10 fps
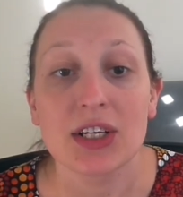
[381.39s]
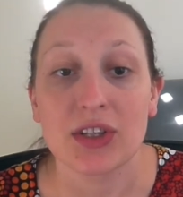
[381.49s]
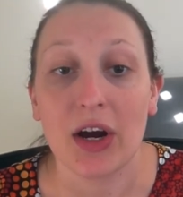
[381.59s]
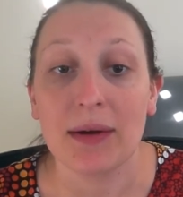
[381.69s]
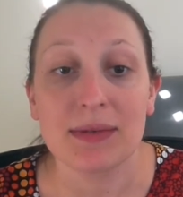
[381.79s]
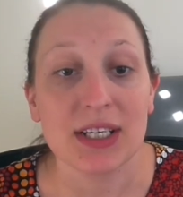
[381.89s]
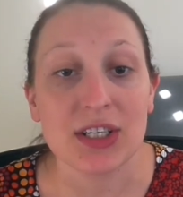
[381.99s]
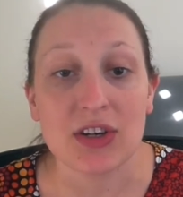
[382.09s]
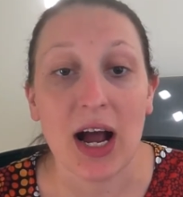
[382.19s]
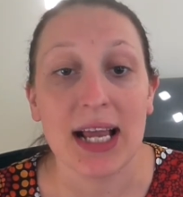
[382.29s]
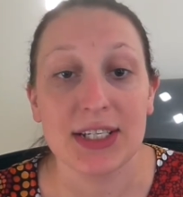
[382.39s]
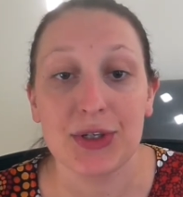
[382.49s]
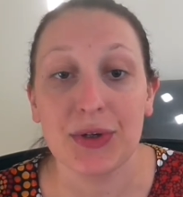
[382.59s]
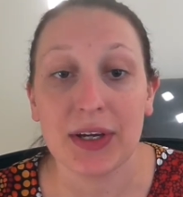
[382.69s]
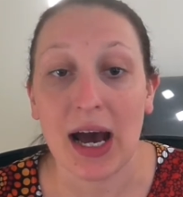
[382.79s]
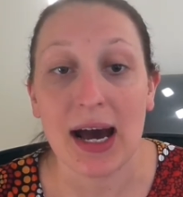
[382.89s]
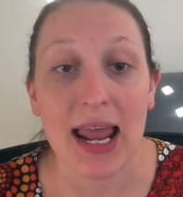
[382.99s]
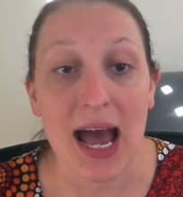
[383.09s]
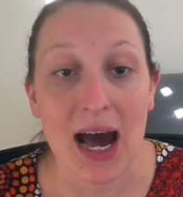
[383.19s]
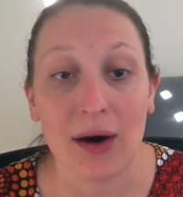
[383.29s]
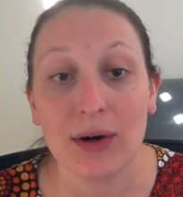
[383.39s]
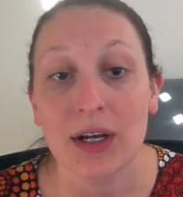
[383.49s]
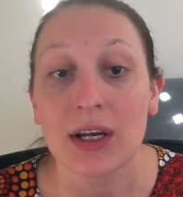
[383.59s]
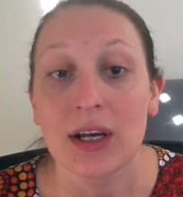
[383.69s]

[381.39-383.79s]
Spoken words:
So I'm just trying to cut out